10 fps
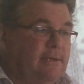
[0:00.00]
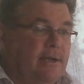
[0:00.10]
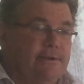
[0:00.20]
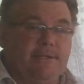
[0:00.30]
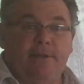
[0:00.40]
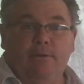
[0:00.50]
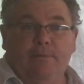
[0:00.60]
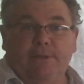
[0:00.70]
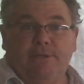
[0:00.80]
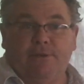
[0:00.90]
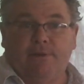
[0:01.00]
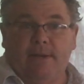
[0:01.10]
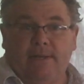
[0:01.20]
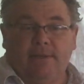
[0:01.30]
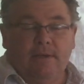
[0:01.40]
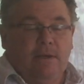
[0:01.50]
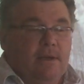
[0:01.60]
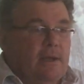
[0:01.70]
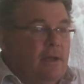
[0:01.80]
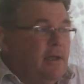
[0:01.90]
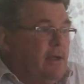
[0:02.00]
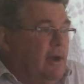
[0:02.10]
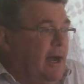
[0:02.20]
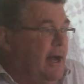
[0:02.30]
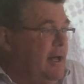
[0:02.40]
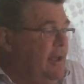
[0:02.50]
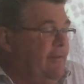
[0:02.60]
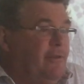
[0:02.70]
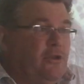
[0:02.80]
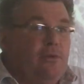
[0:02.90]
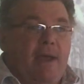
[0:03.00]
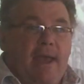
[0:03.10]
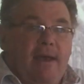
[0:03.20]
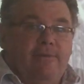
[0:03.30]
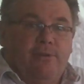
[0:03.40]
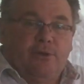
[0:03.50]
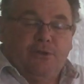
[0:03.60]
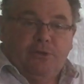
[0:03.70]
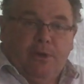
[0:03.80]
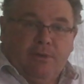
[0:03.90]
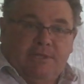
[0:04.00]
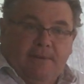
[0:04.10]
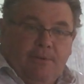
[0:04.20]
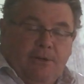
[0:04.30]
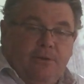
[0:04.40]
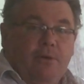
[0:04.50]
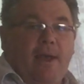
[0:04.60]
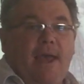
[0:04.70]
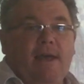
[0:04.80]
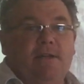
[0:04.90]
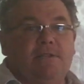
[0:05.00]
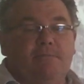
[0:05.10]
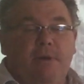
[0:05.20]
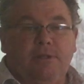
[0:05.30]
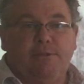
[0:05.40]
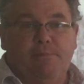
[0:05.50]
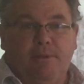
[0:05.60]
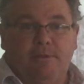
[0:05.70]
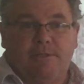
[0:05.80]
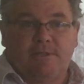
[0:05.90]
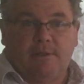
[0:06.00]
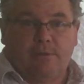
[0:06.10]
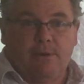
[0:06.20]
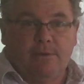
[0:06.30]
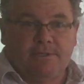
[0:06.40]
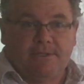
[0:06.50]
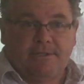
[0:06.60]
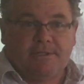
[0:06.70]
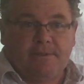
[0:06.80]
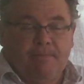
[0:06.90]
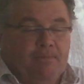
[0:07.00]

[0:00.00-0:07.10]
who cares? I know about the neuron. If you have or you know someone who has multiple sclerosis,